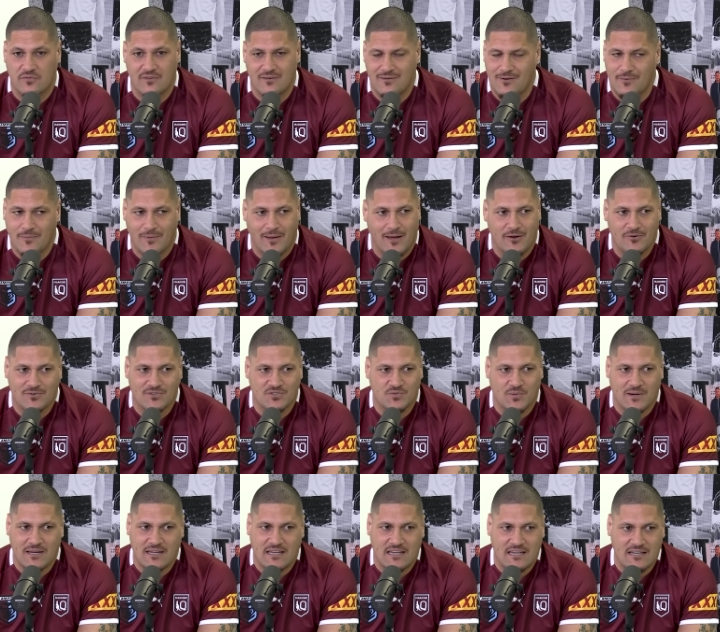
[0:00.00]
They're
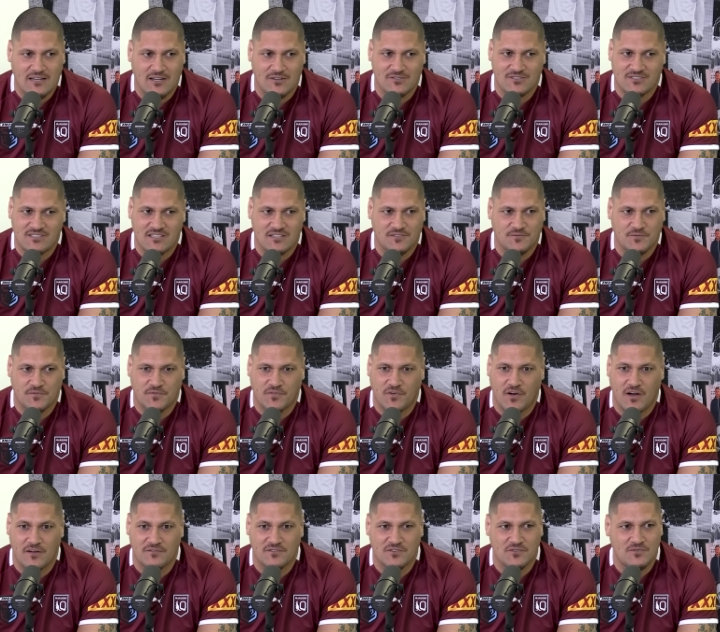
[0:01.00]
120 kilo,
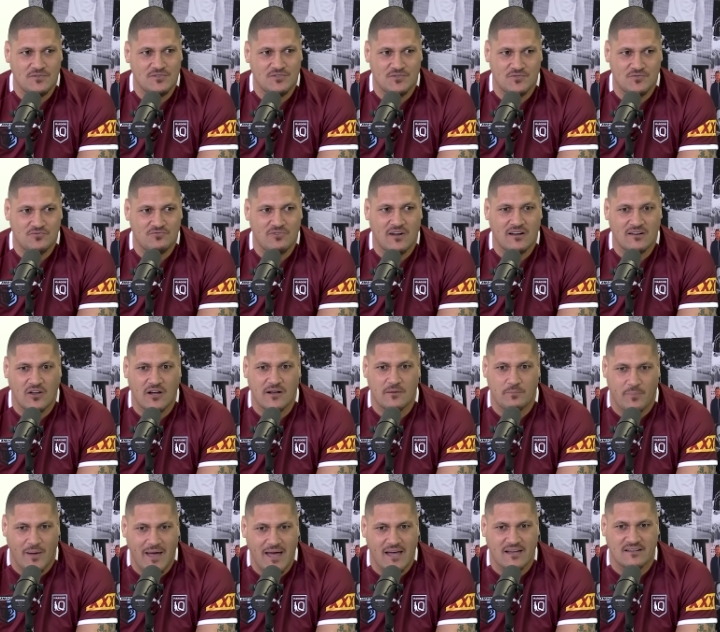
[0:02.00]
6'5" dudes who run like
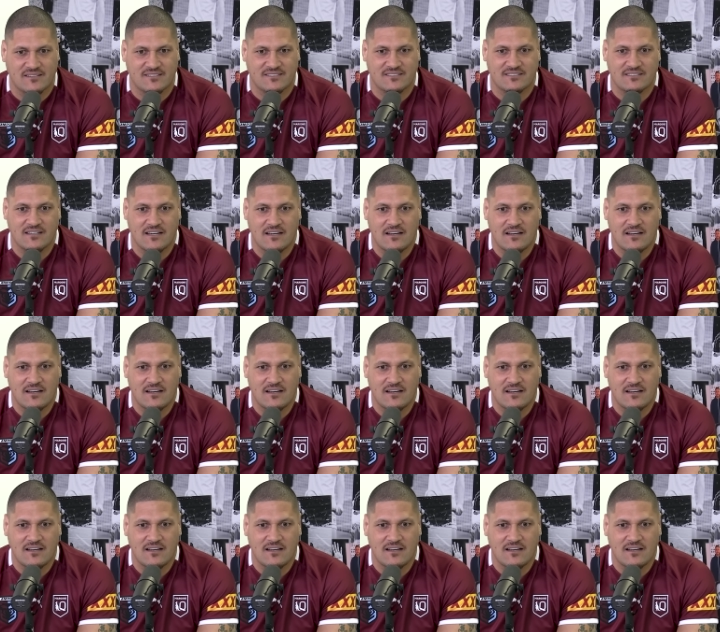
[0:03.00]
backs.